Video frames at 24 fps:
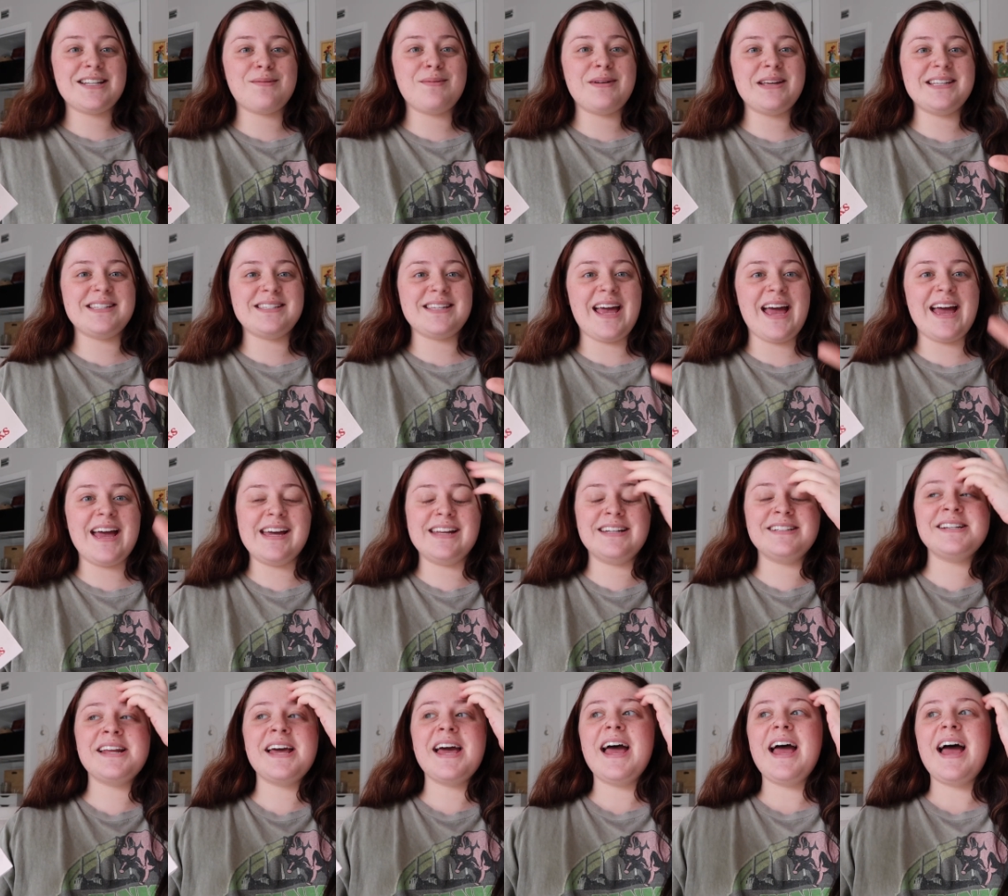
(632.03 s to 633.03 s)
to be
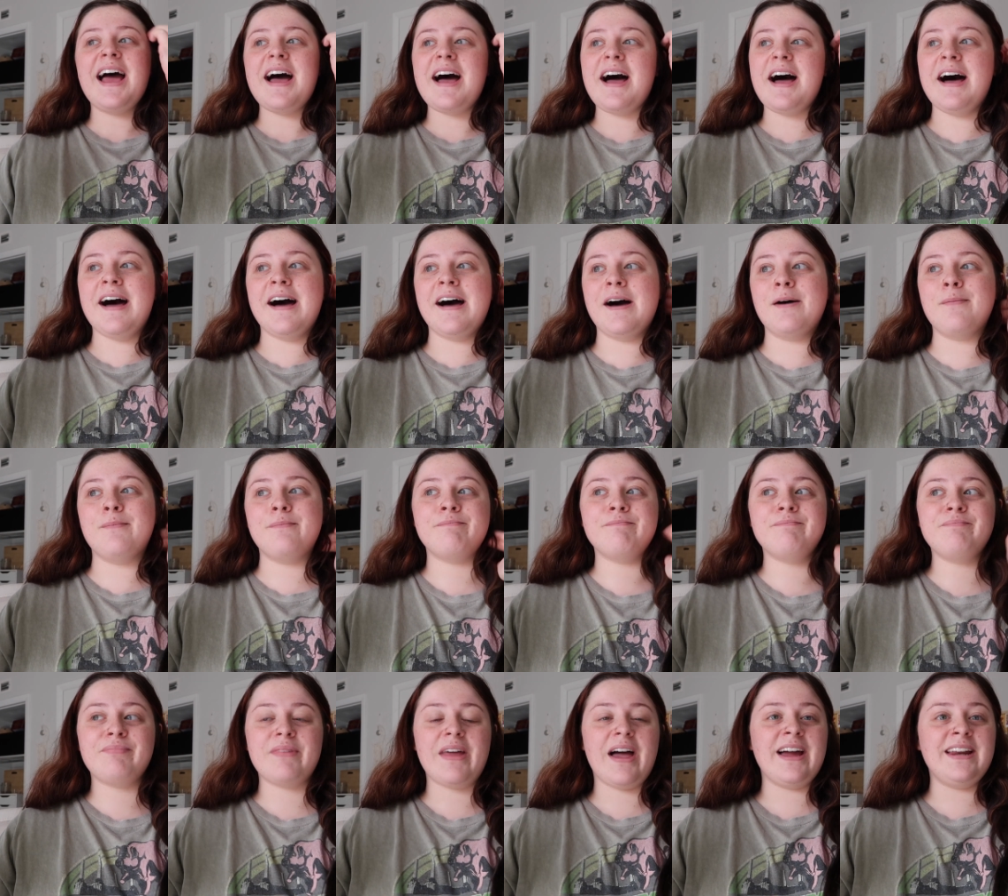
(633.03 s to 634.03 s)
said,
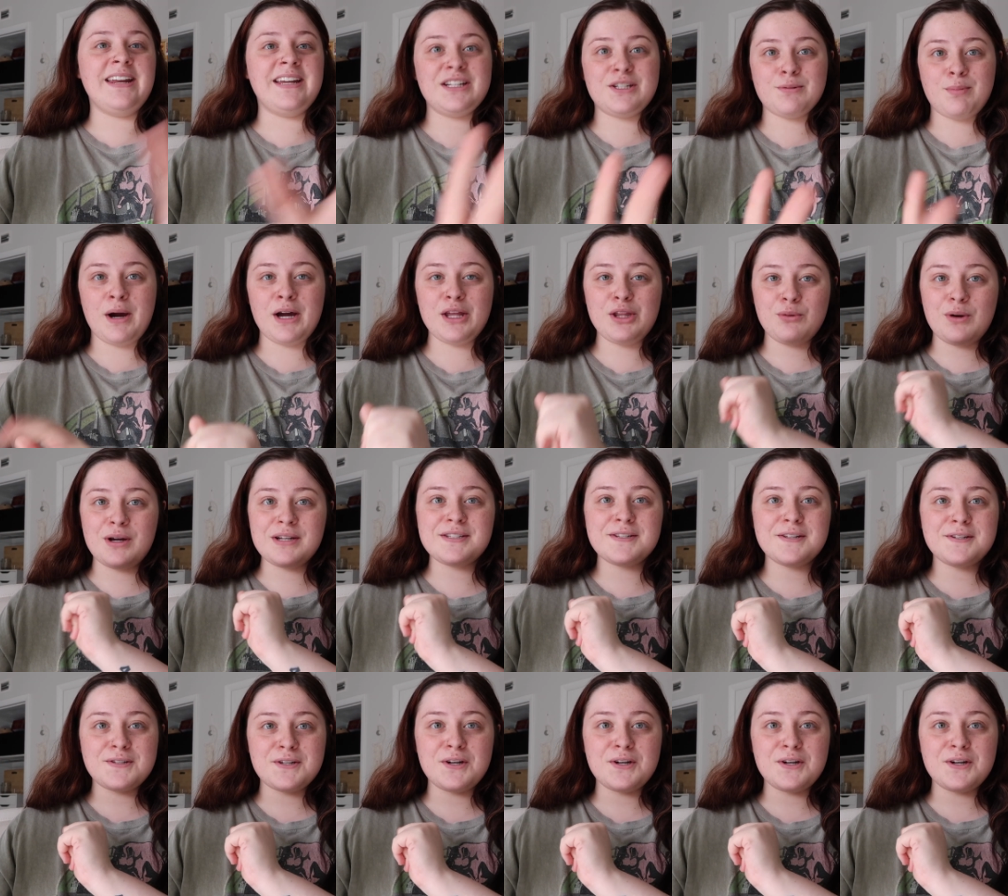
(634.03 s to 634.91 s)
I need to buy the rest of the